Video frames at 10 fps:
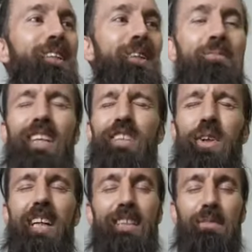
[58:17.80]
it's
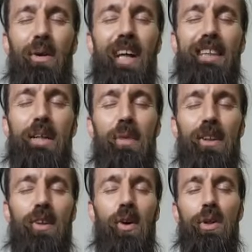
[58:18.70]
crazy, bro. I think about
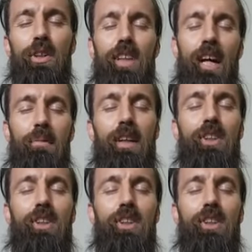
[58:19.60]
that all the time, man.